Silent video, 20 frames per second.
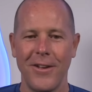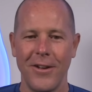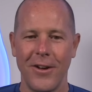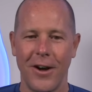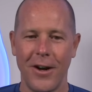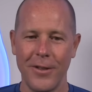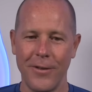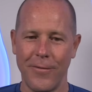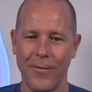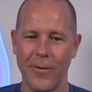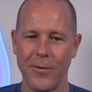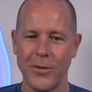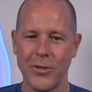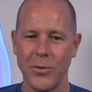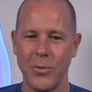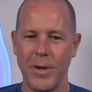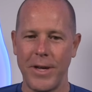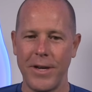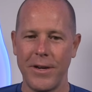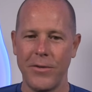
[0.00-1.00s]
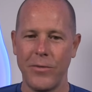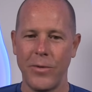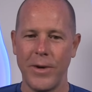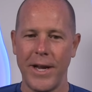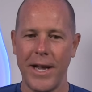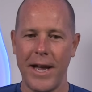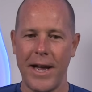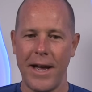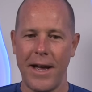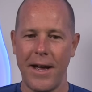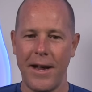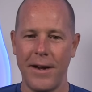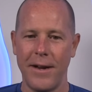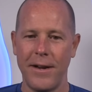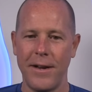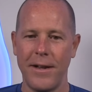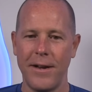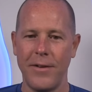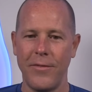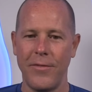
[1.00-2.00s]
On the first week, we
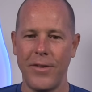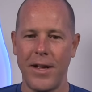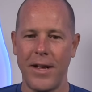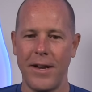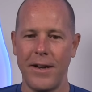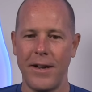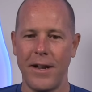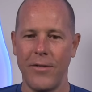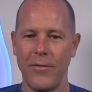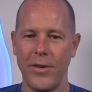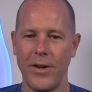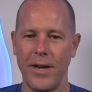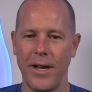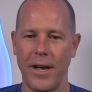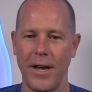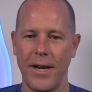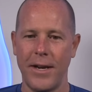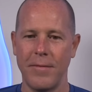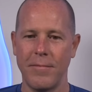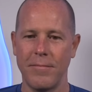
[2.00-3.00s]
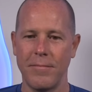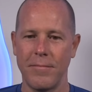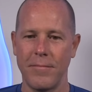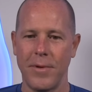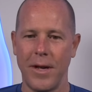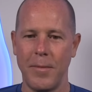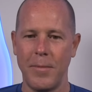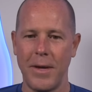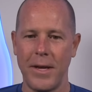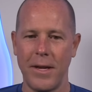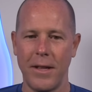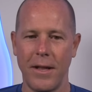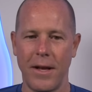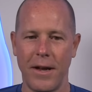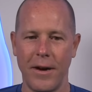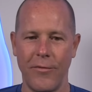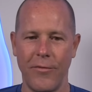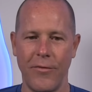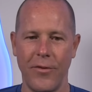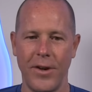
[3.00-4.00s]
had an event every night. I made a
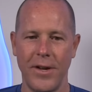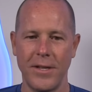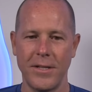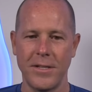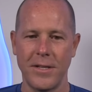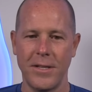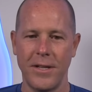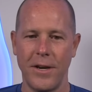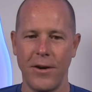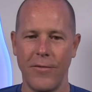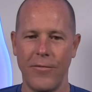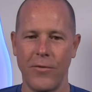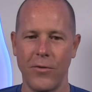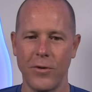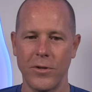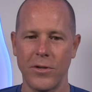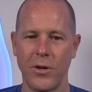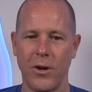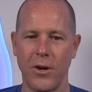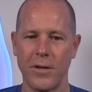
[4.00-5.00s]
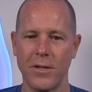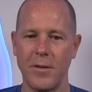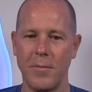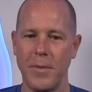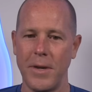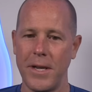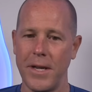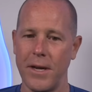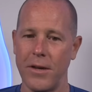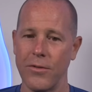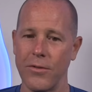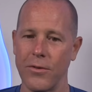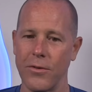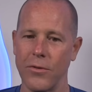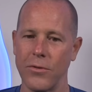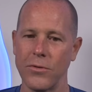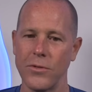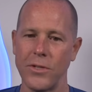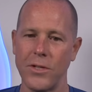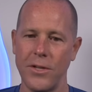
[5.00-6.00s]
lot of friends and therefore talked to many other
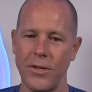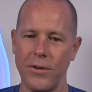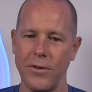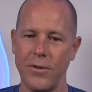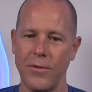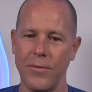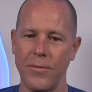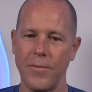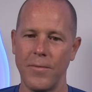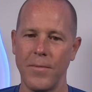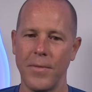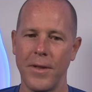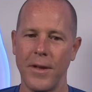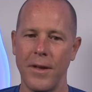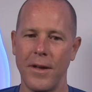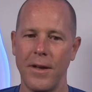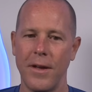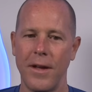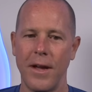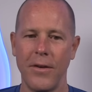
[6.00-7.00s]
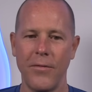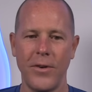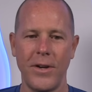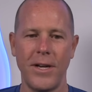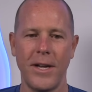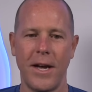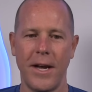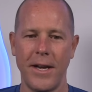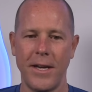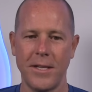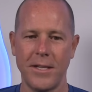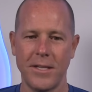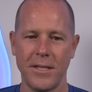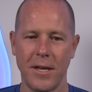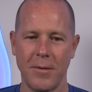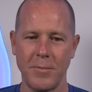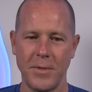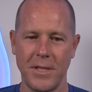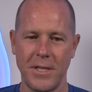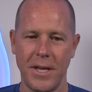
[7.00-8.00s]
girls too. Every night at
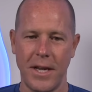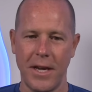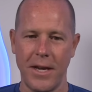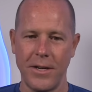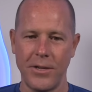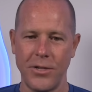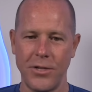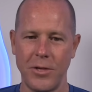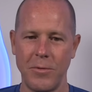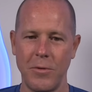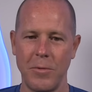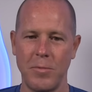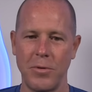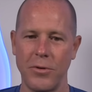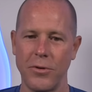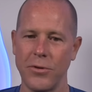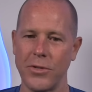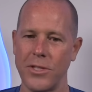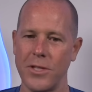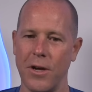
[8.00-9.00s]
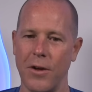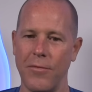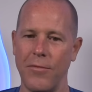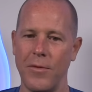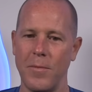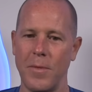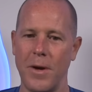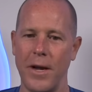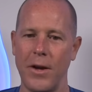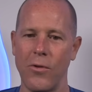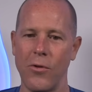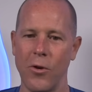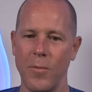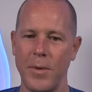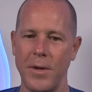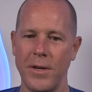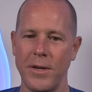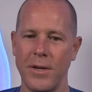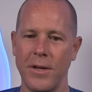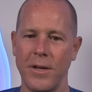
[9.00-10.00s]
some stage, she would put herself in my
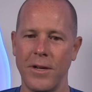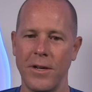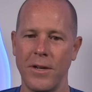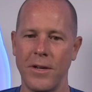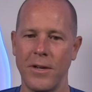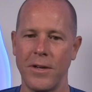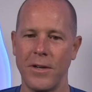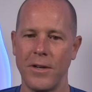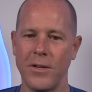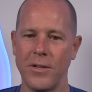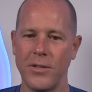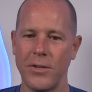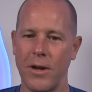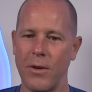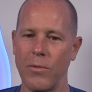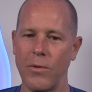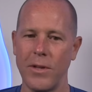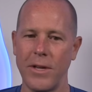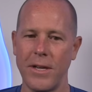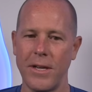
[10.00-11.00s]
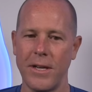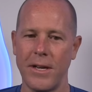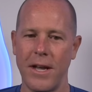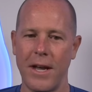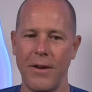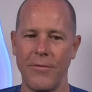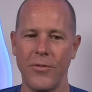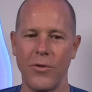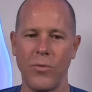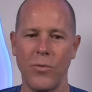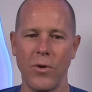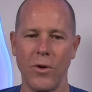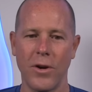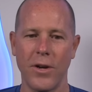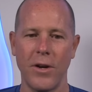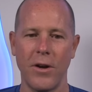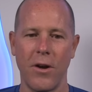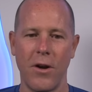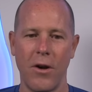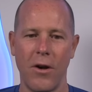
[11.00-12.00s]
orbit, so I really didn't have to
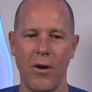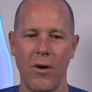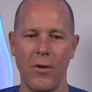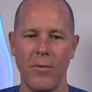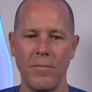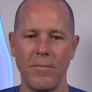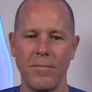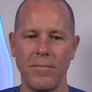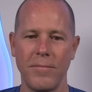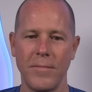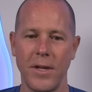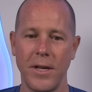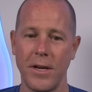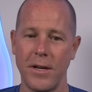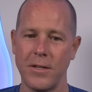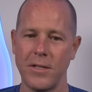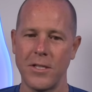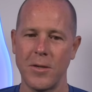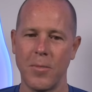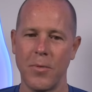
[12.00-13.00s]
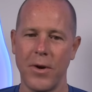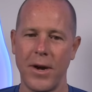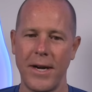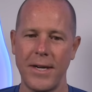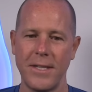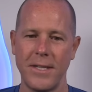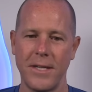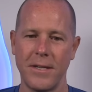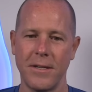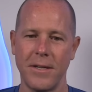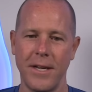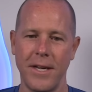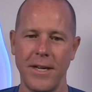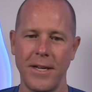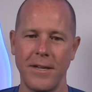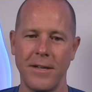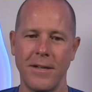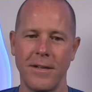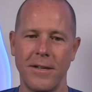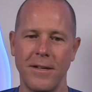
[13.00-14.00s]
work at all, and unsurprisingly,